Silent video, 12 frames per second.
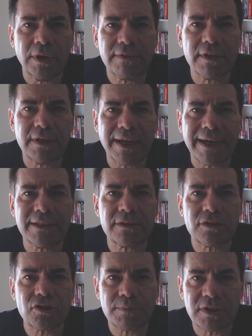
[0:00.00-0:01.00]
one of the
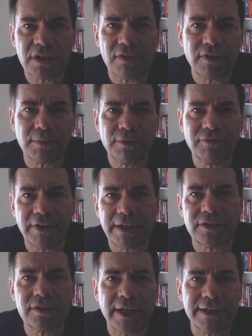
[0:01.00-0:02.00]
9 specific
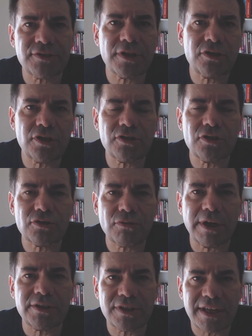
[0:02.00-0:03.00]
prophetic signs that Jesus
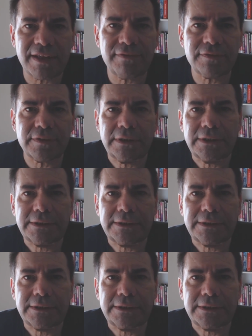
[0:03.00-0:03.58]
Christ gave